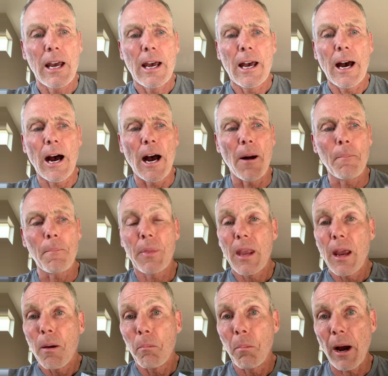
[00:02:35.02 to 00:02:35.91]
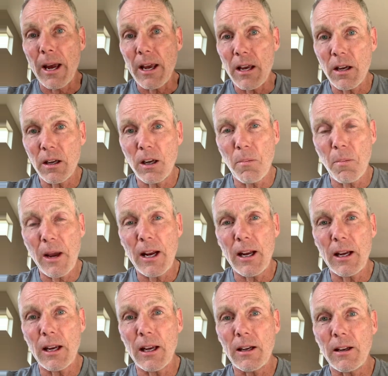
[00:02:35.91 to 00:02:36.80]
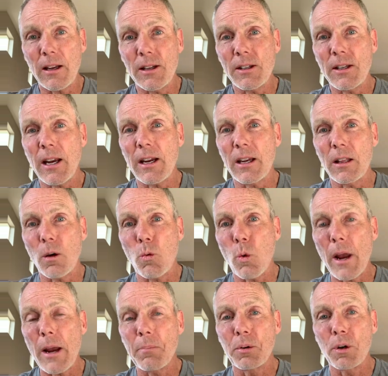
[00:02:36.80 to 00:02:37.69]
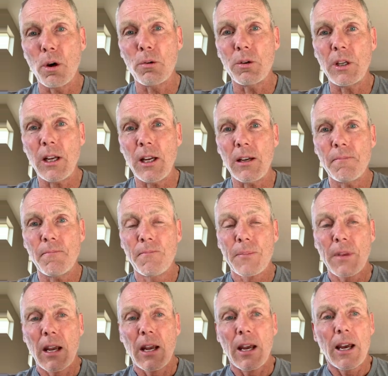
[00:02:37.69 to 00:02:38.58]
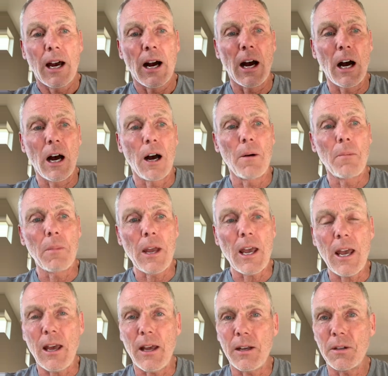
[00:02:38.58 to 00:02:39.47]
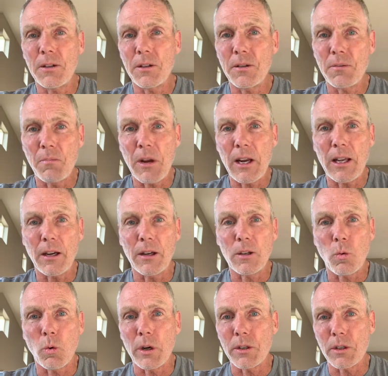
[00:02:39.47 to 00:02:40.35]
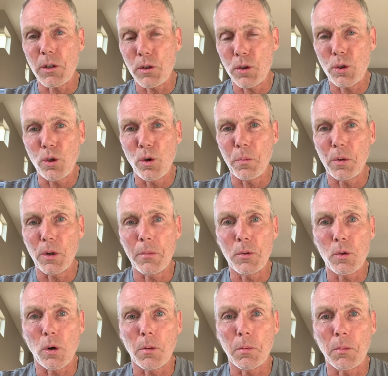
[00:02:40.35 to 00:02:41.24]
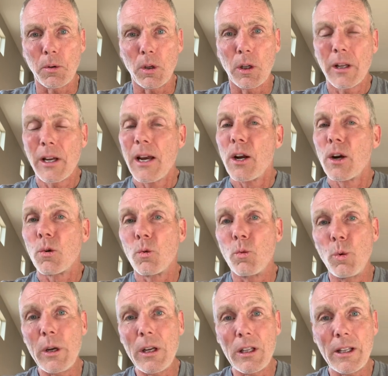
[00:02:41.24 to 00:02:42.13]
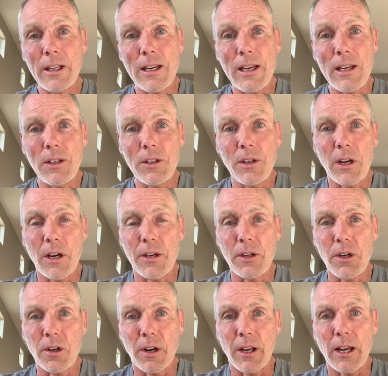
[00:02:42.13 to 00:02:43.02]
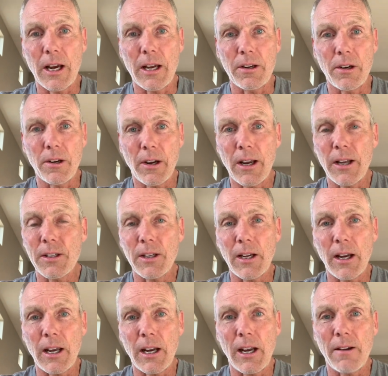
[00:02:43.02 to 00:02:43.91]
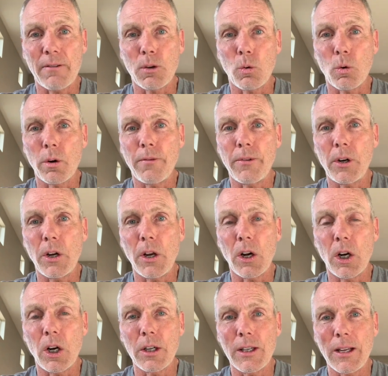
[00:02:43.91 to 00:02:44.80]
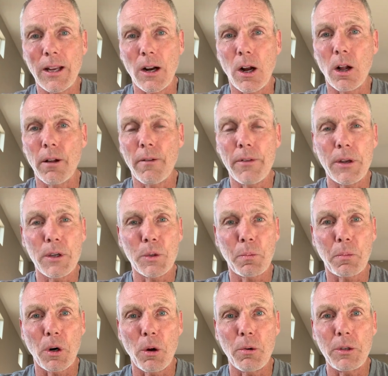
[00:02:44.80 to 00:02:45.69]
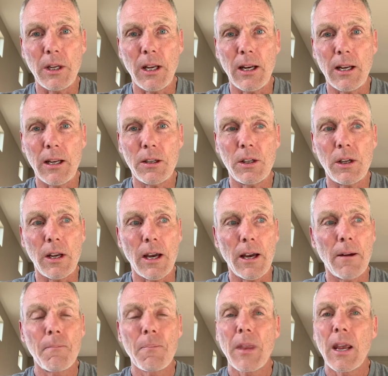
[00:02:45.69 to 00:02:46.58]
By incubating it, it's taking the whey protein and making it to where it's super absorbable, really easy on your gut. Your gut's not going to have to work very hard to get all of this protein into you.